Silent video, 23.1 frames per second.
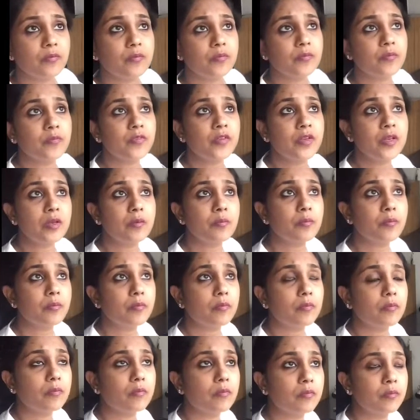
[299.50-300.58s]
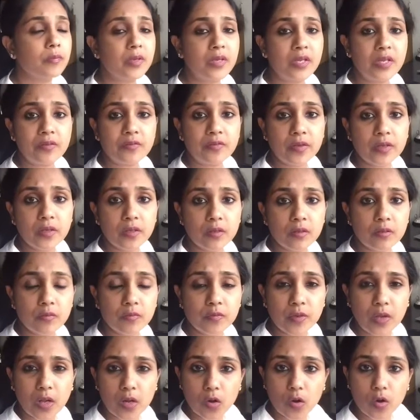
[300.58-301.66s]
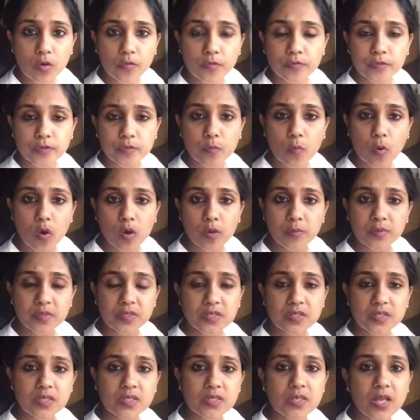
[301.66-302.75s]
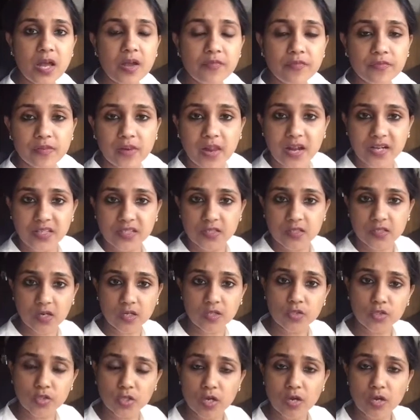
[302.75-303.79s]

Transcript: we believing a lot of small businesses have flat structure.